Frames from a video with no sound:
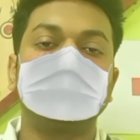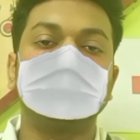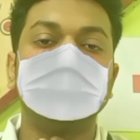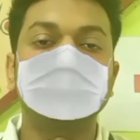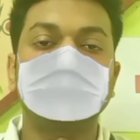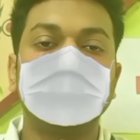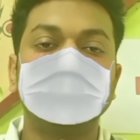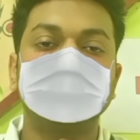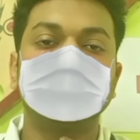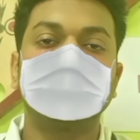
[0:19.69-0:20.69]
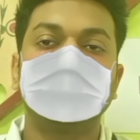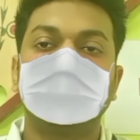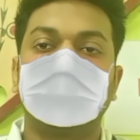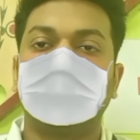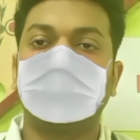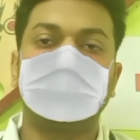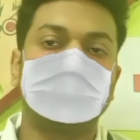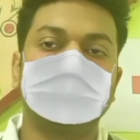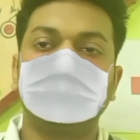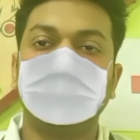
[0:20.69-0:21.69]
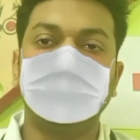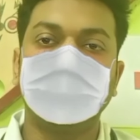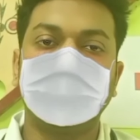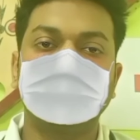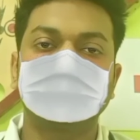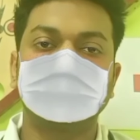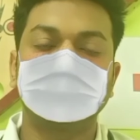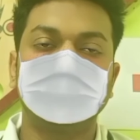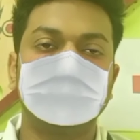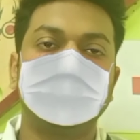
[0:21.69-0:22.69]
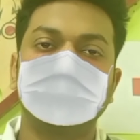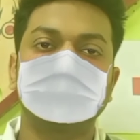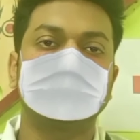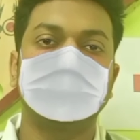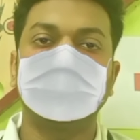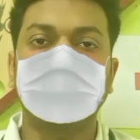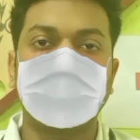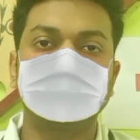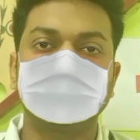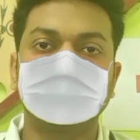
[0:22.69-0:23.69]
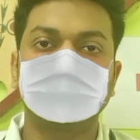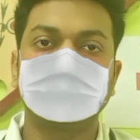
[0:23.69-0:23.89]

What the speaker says: esophageal or maybe neck surgery because of any cancer.